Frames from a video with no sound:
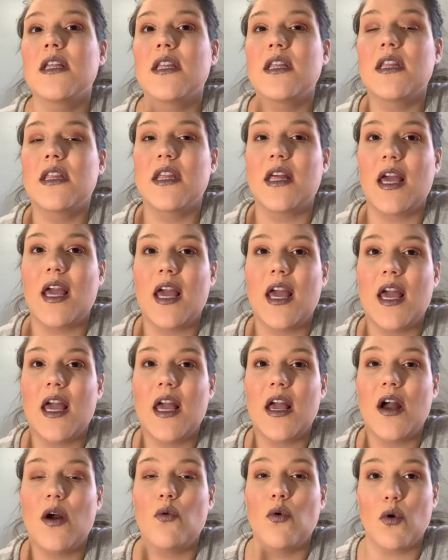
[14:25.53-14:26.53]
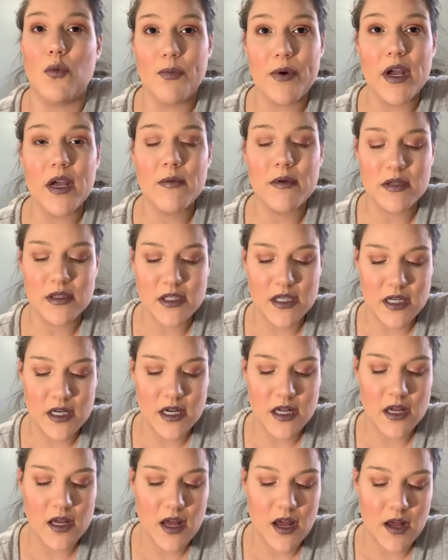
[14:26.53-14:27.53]
They were
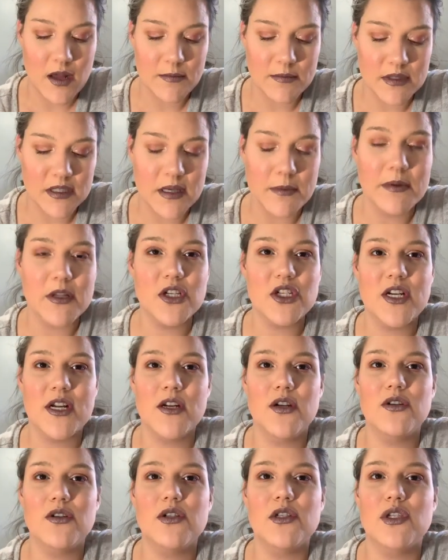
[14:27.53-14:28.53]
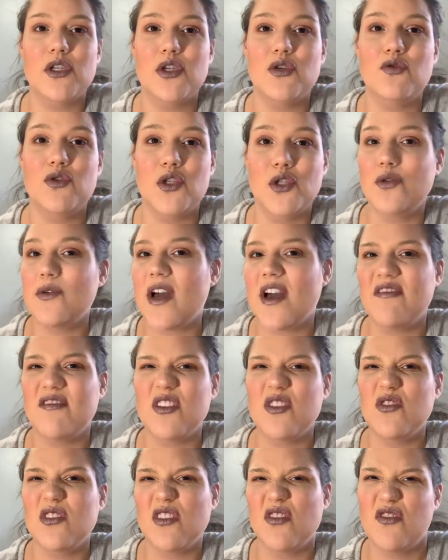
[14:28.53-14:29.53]
pigmented. Some of the shadows, you do have to
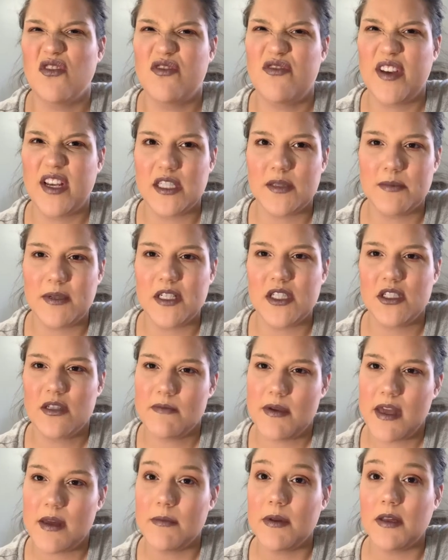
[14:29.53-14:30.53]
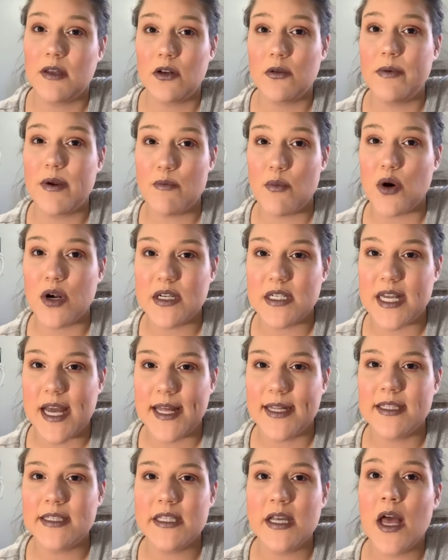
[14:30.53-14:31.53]
use a little Fix Plus to make them a little bit more
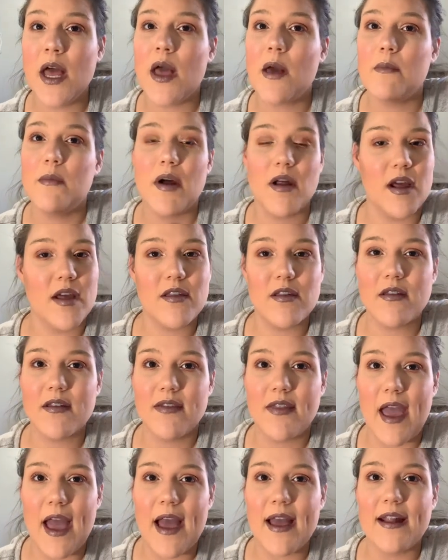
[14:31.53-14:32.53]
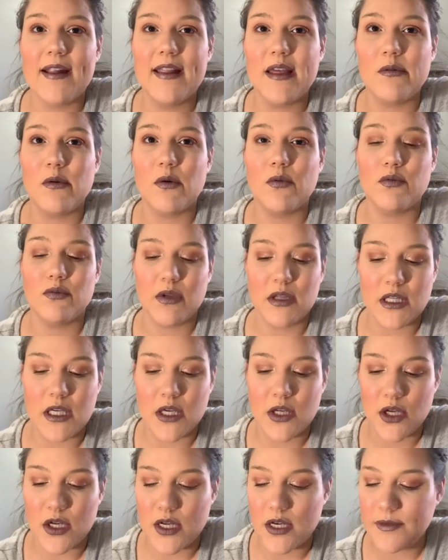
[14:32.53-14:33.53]
intense. But other than that, they were really
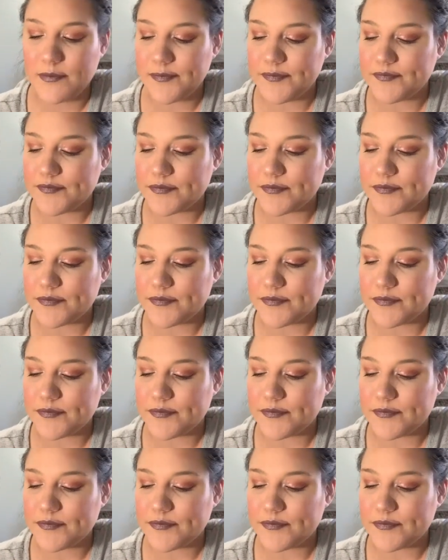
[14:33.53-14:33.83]
good.